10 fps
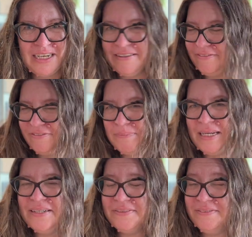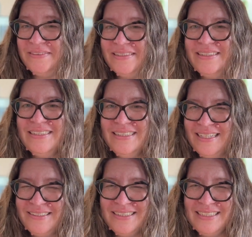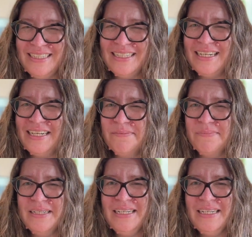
of my own destiny and I am